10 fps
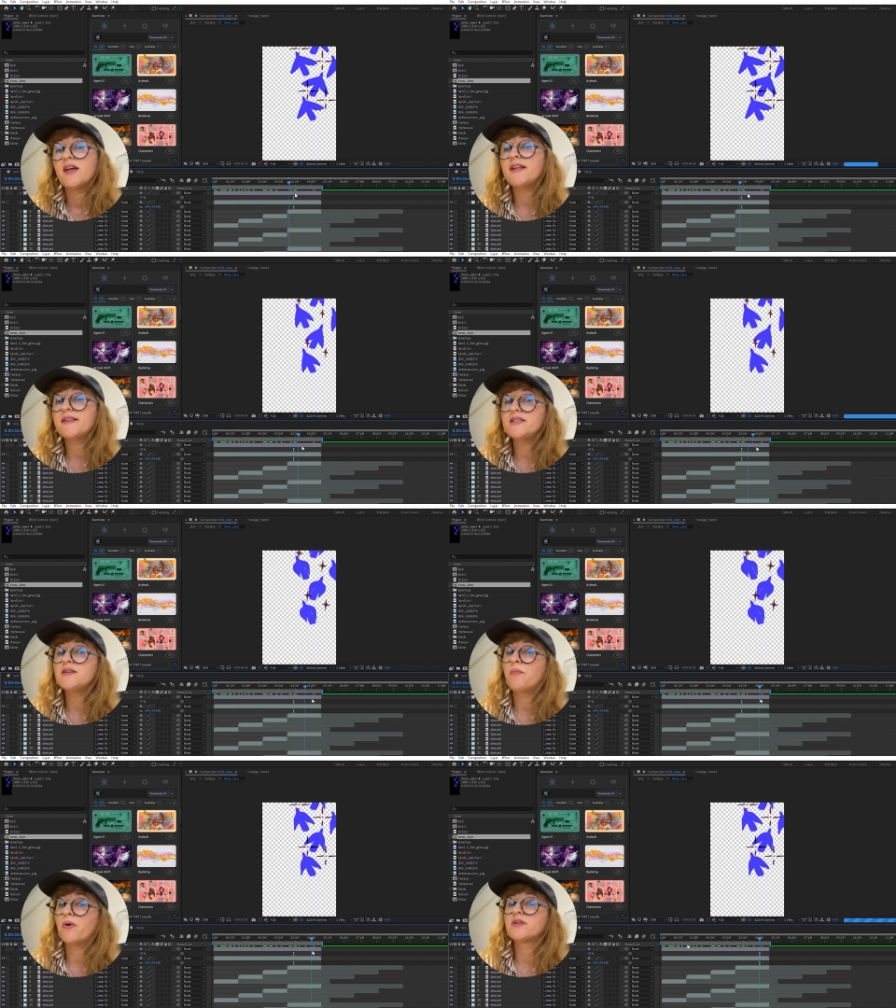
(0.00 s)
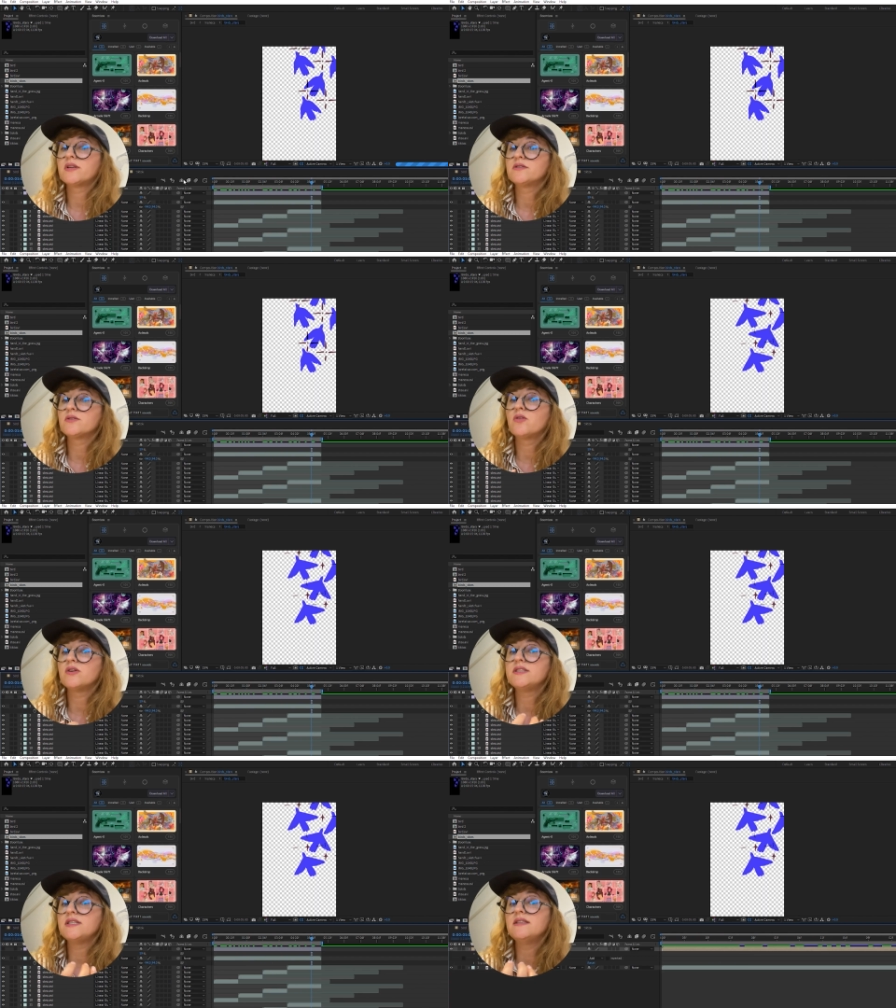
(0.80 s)
it is important to
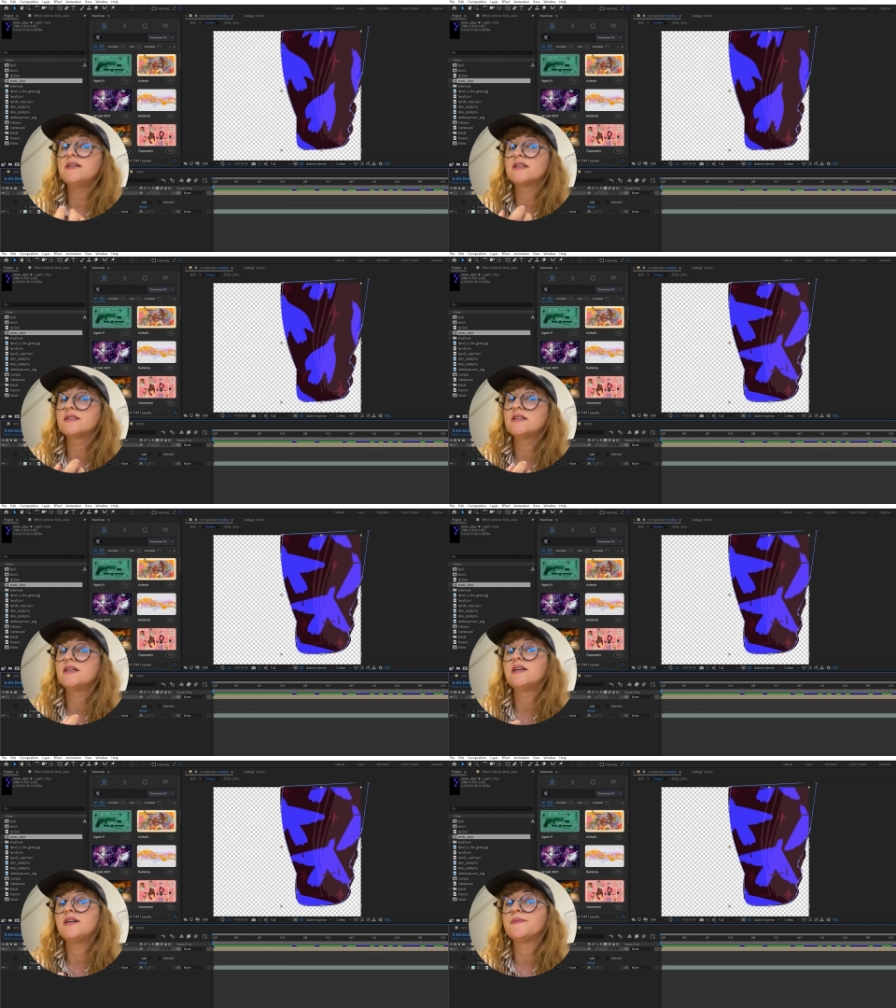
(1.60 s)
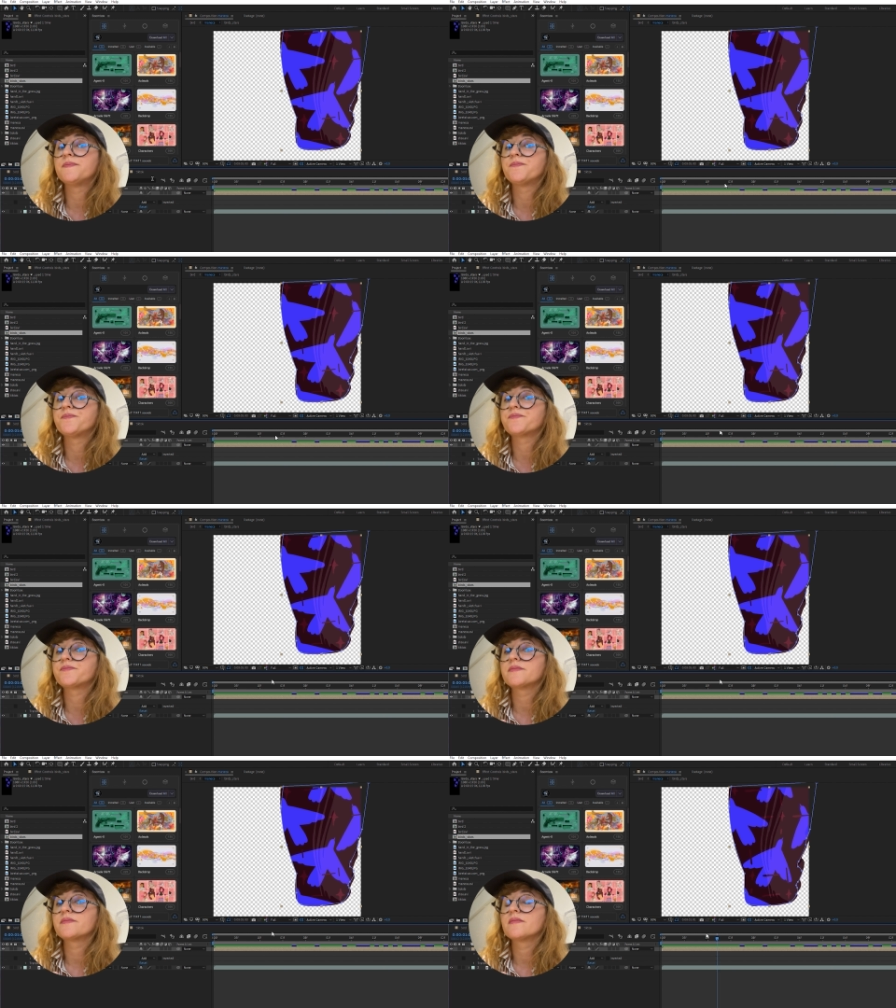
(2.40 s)
consider the
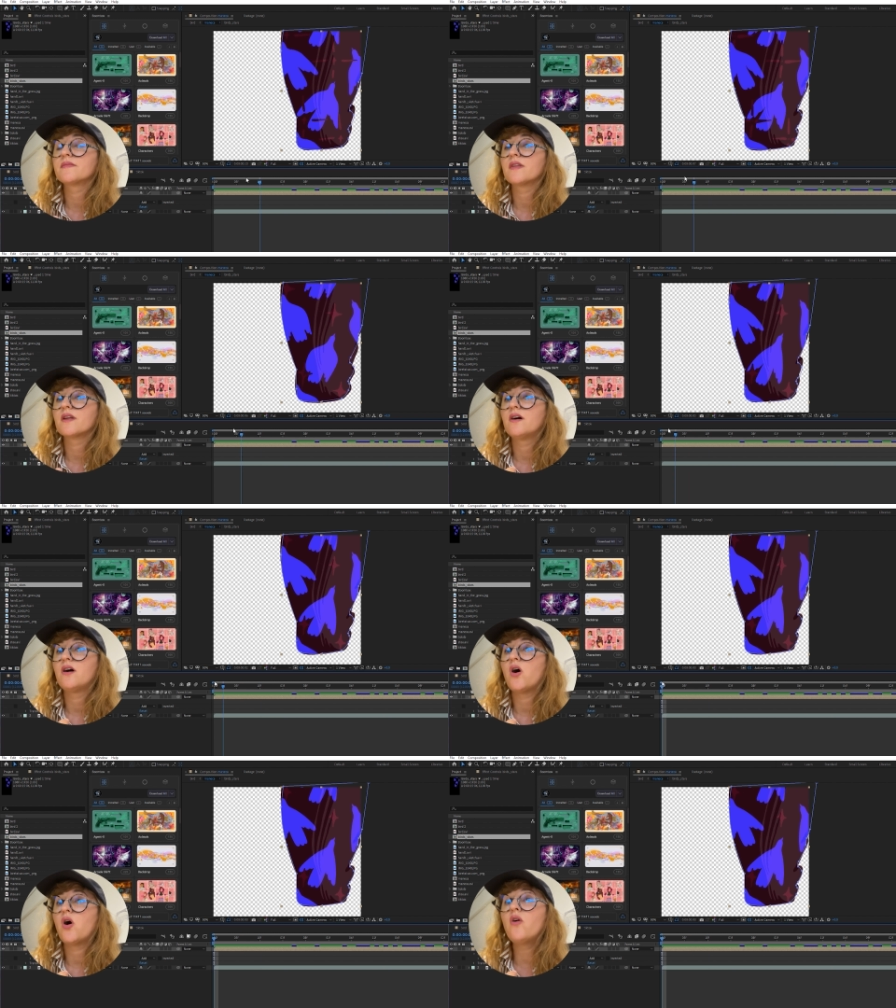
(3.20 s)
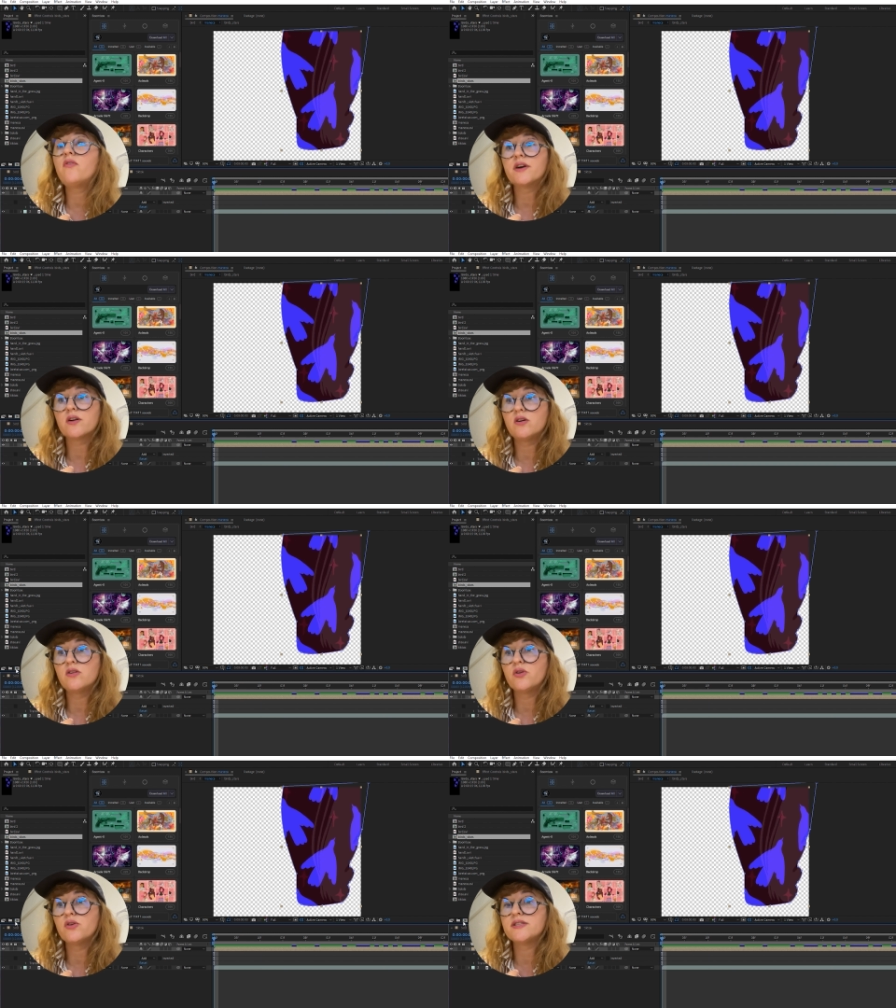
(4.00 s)

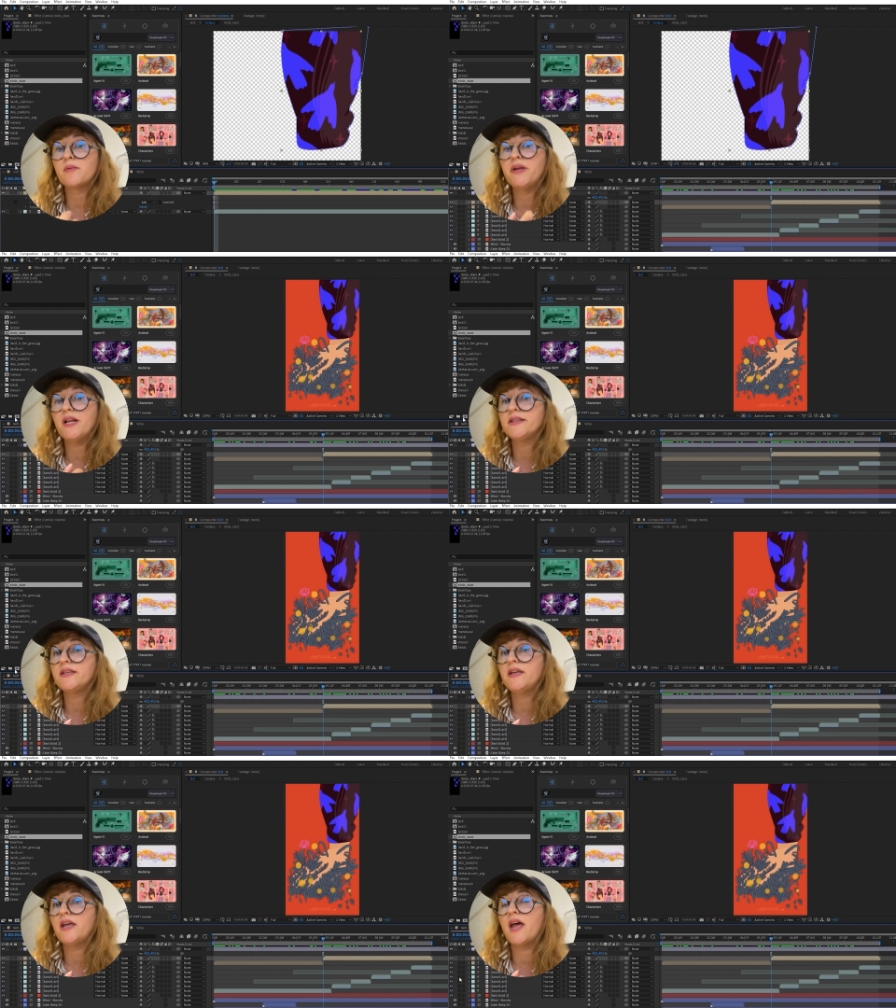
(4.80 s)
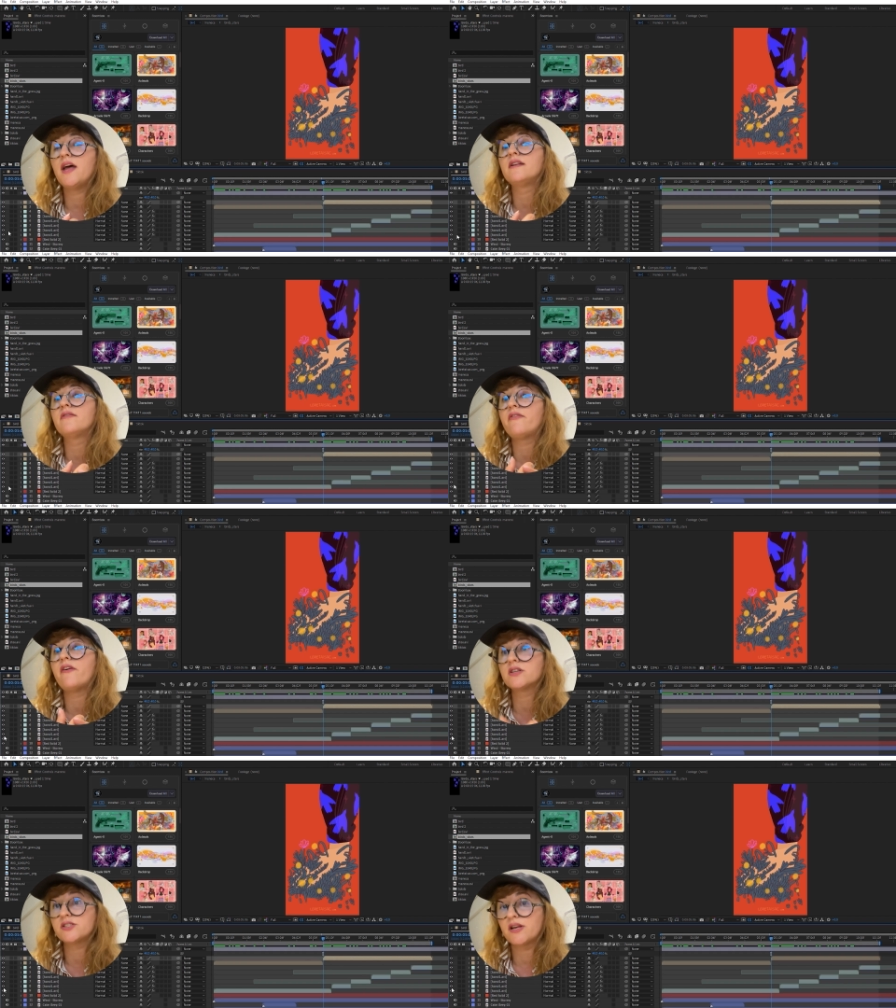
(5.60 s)
overall usability and
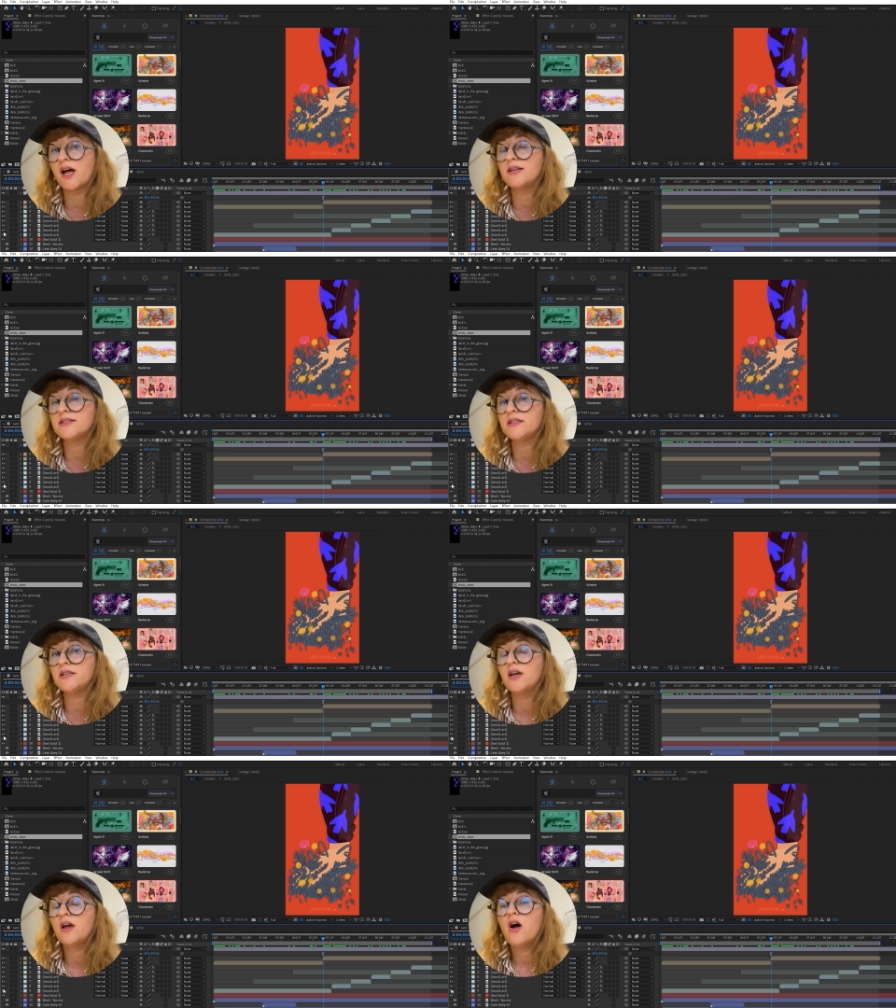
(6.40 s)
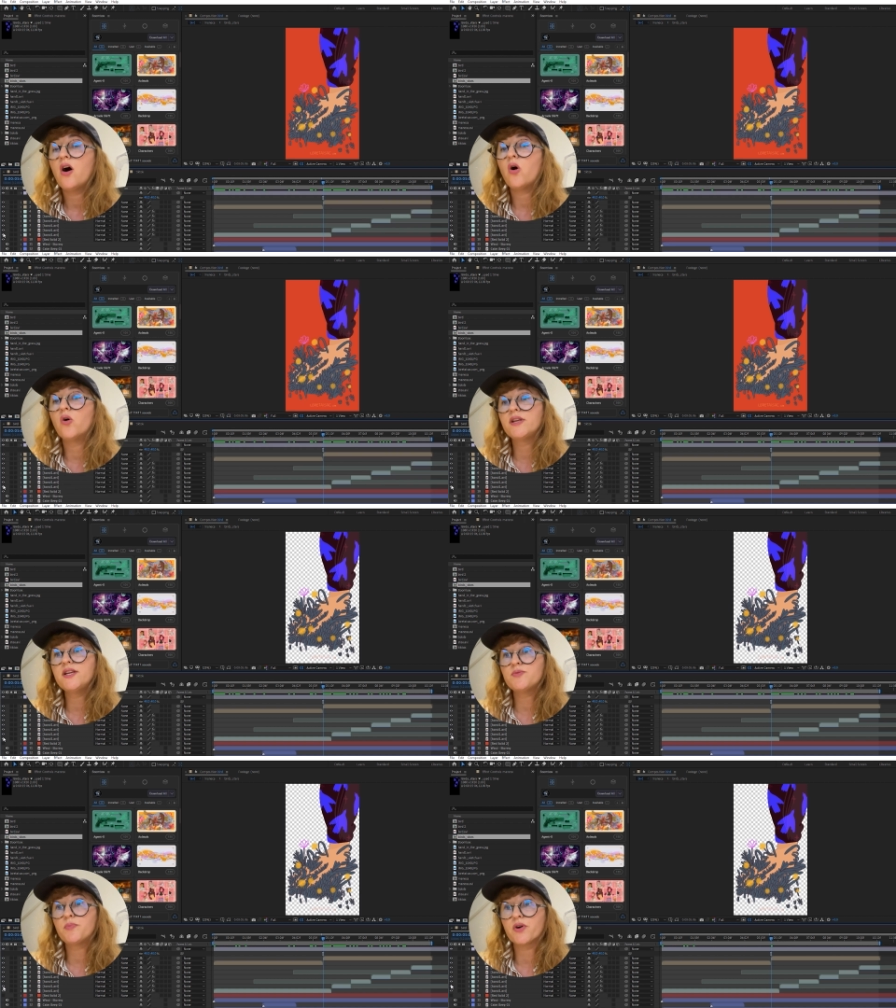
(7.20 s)
functionality on
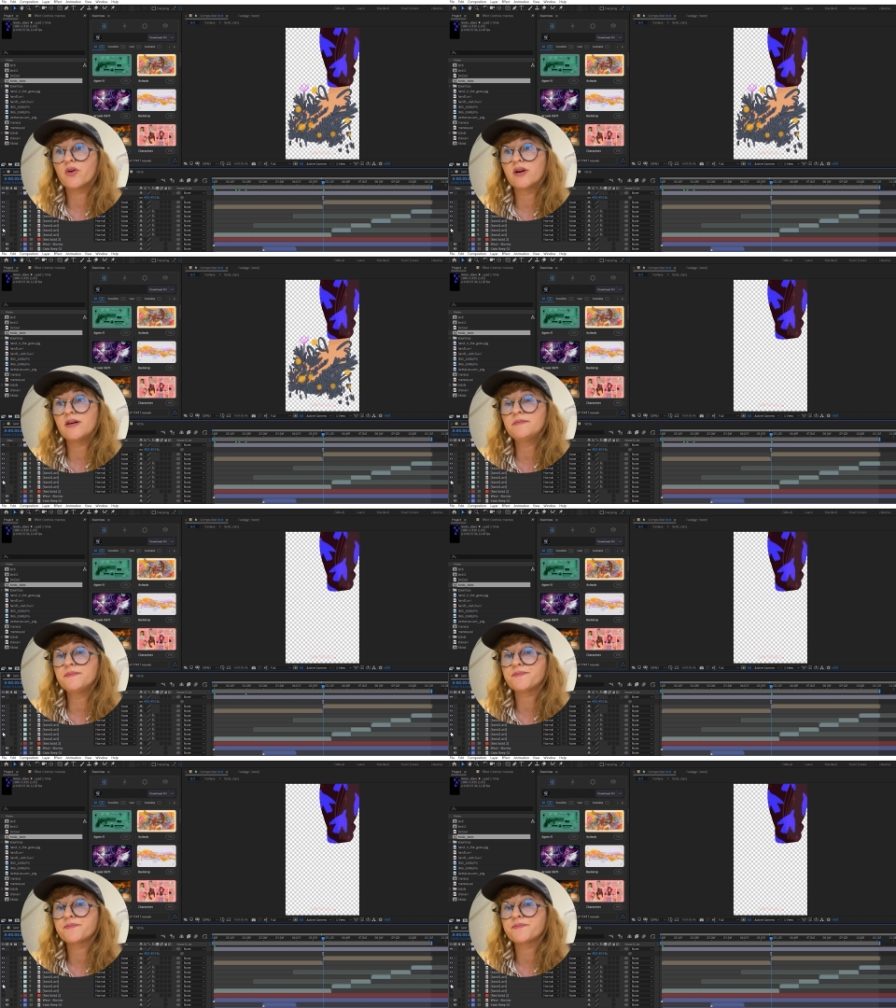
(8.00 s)
each program.